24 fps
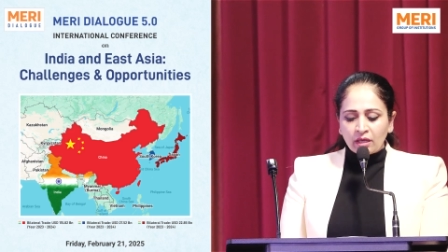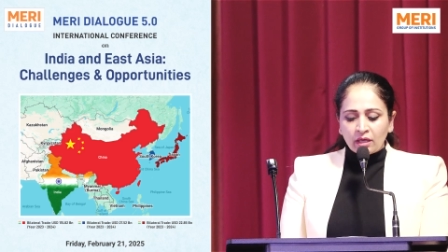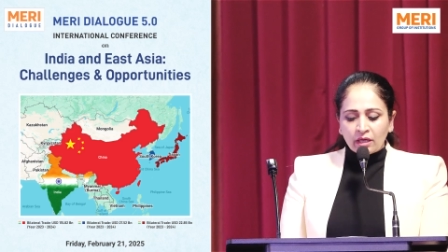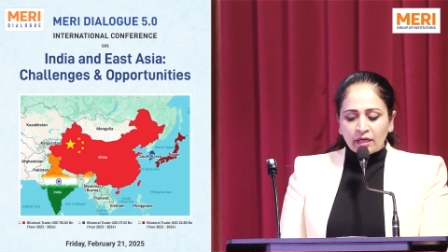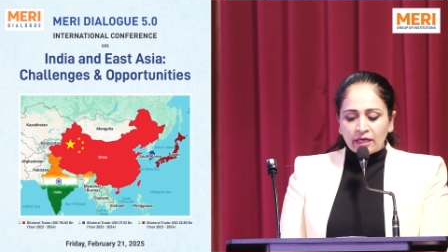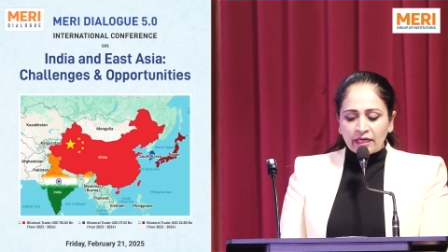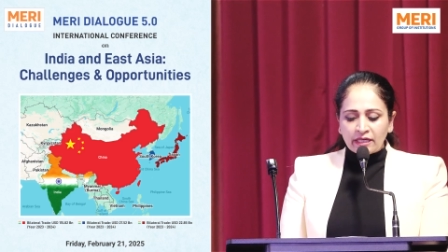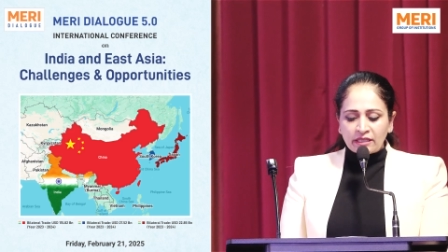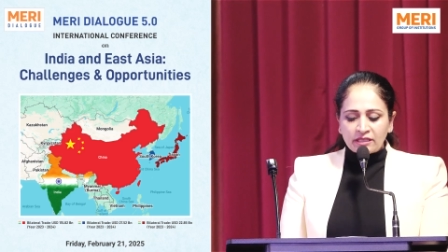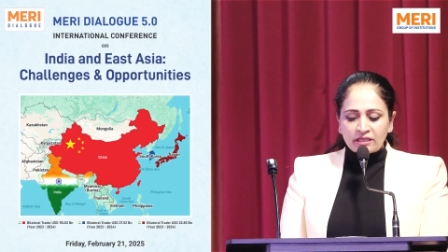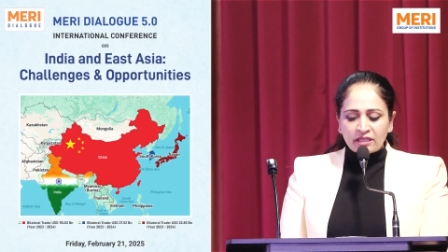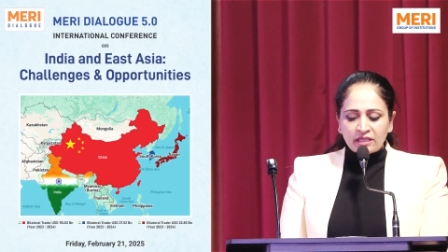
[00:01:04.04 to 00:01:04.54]

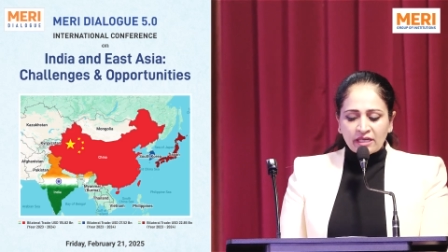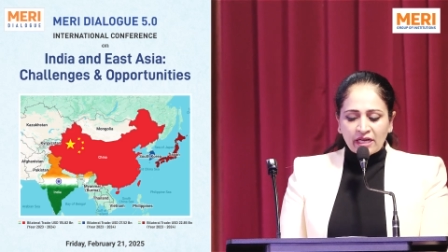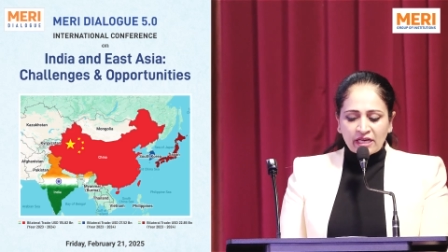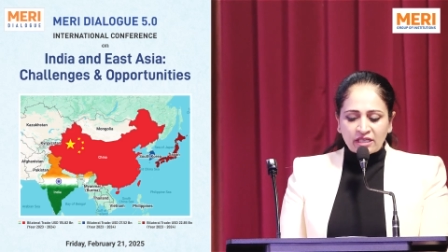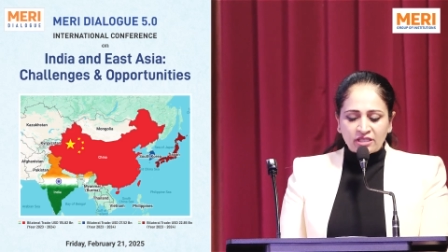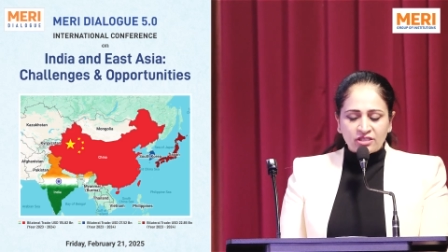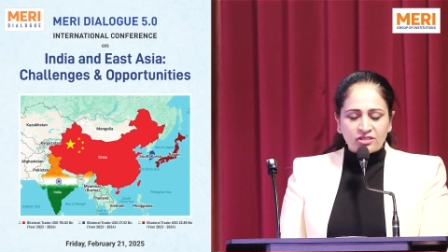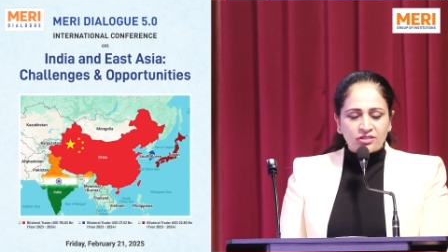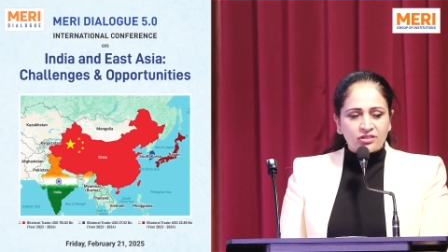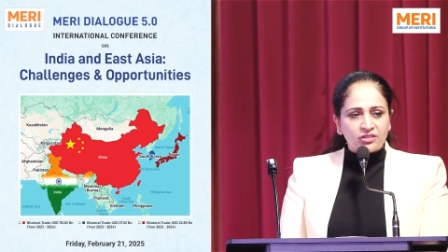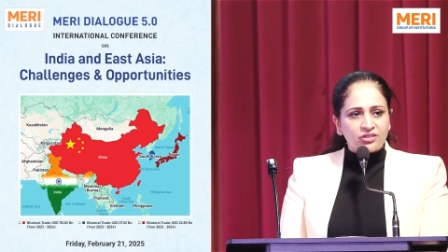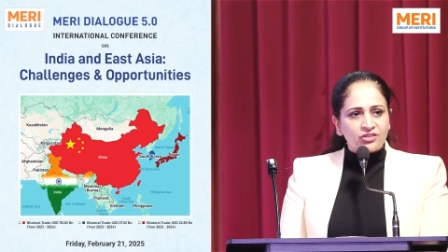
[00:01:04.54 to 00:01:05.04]

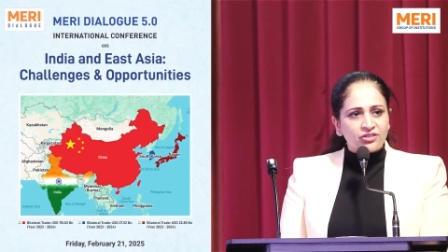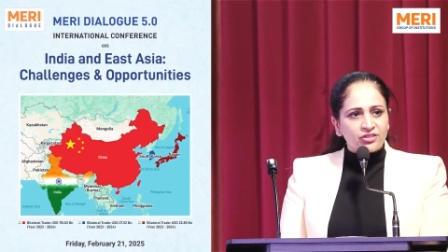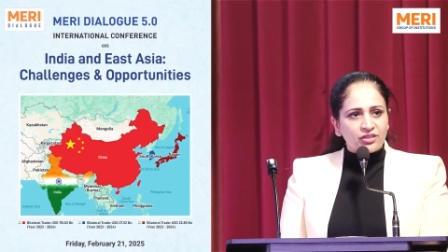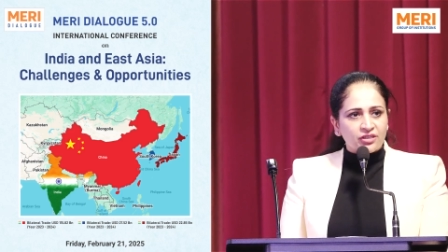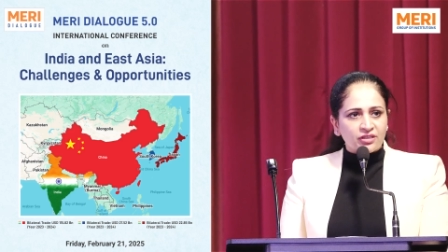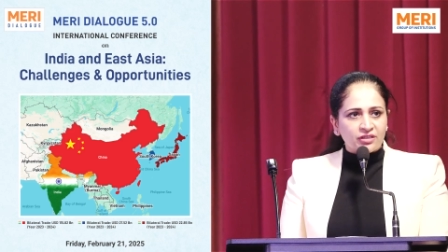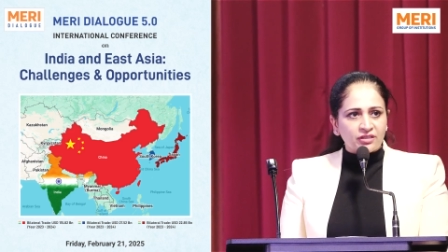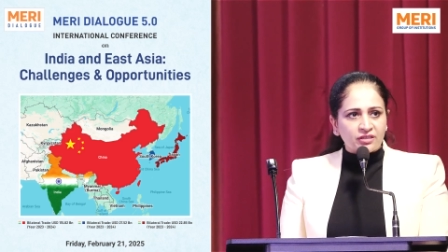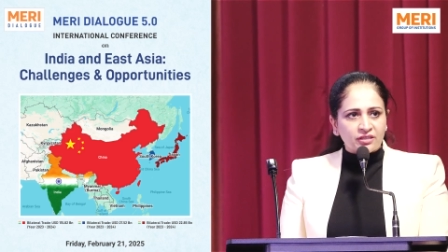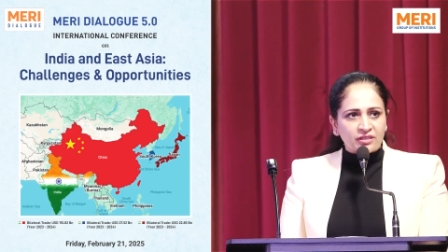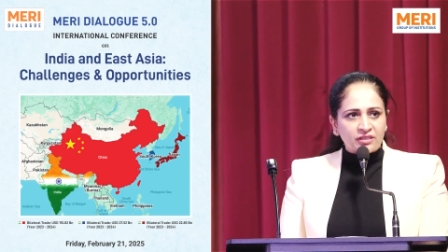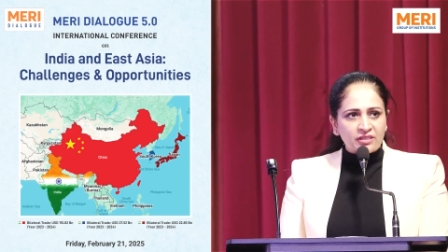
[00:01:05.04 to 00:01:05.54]
international
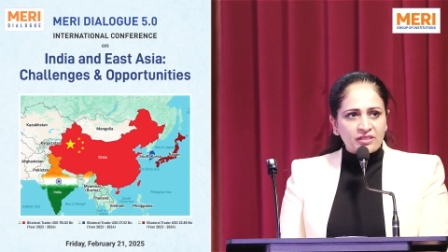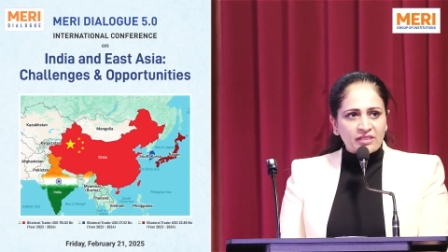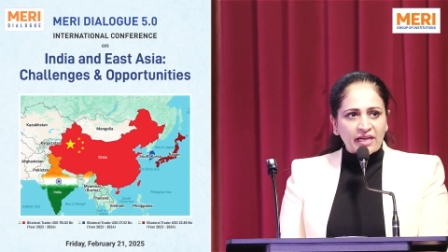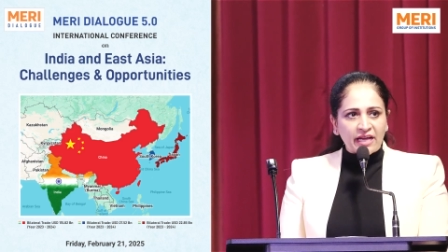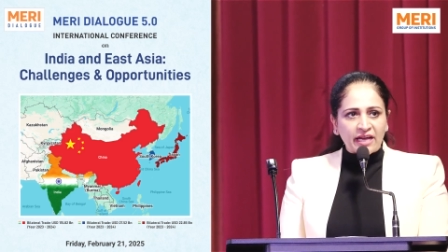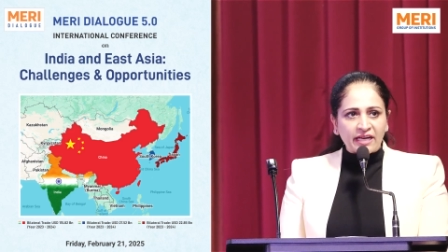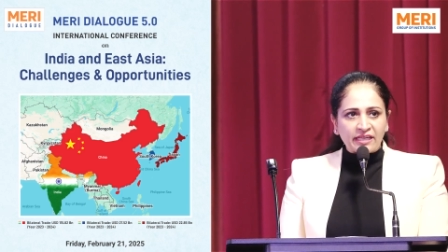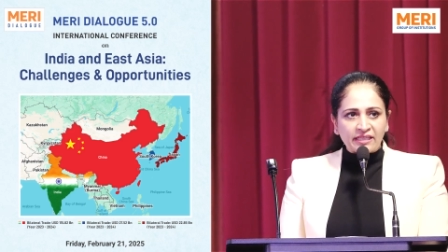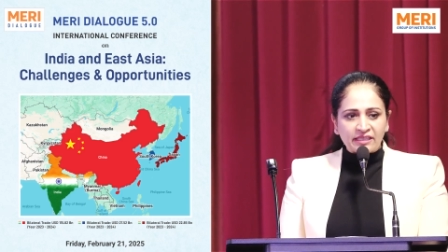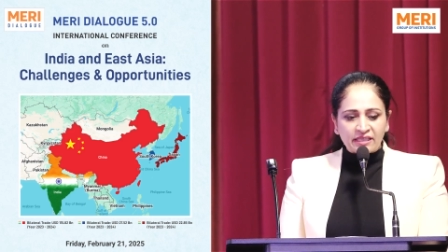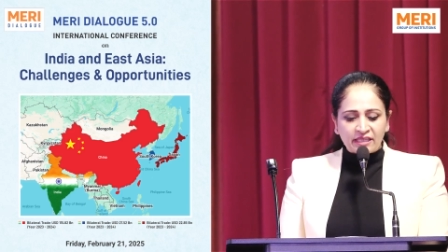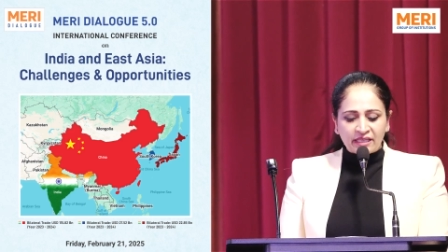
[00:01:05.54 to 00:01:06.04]
journals,
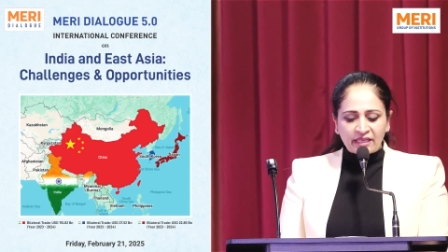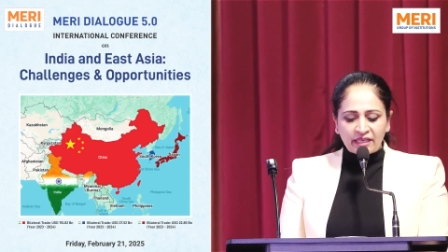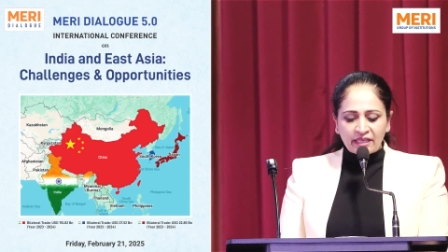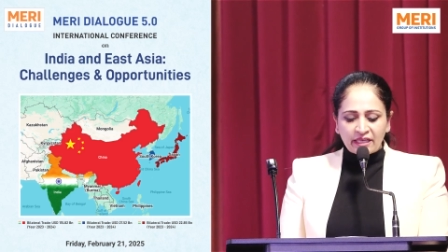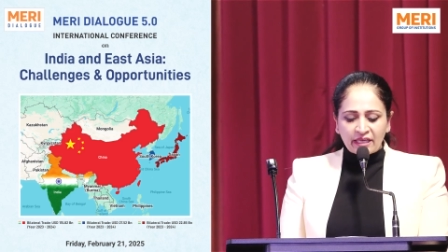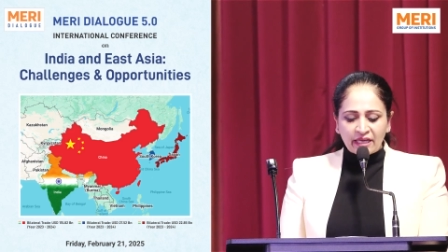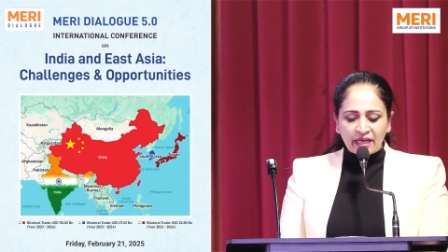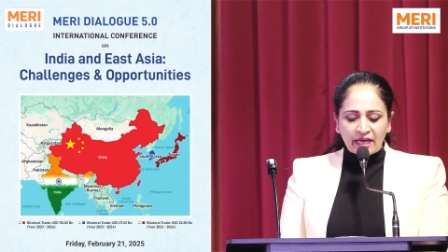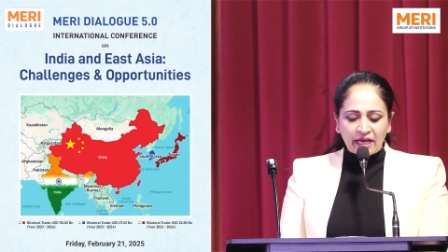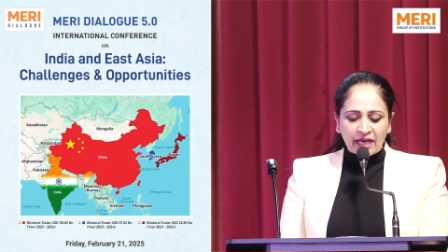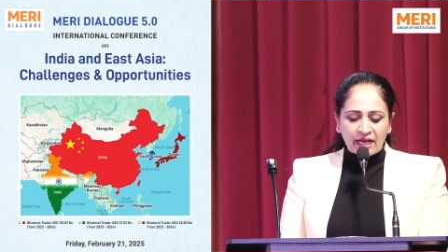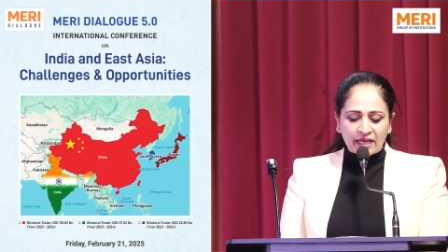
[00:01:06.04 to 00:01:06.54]
and
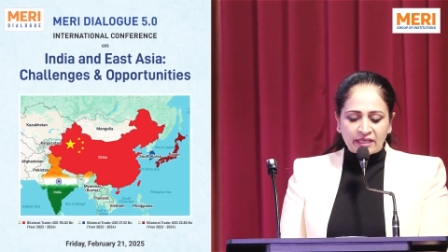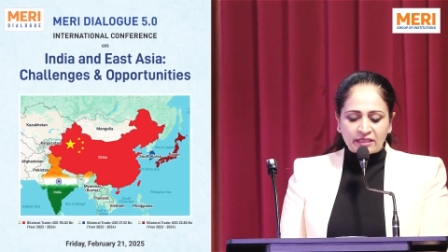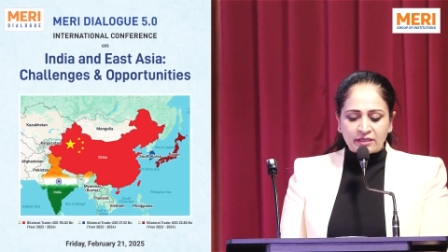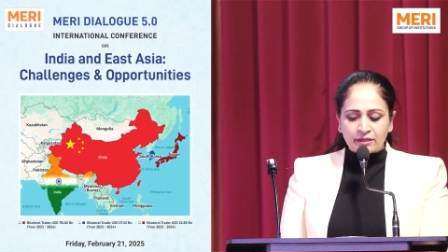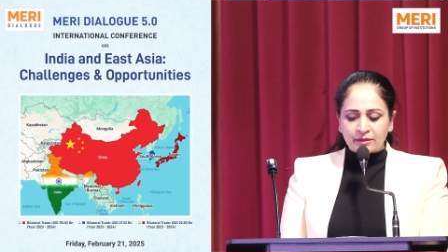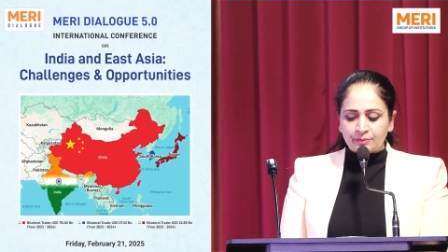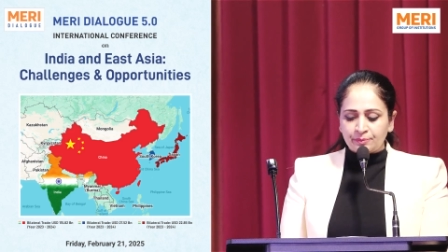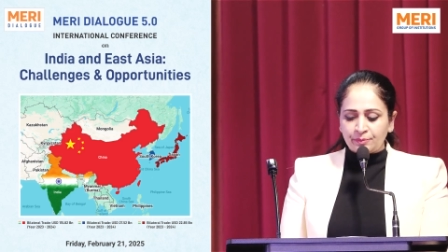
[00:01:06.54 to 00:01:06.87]
he has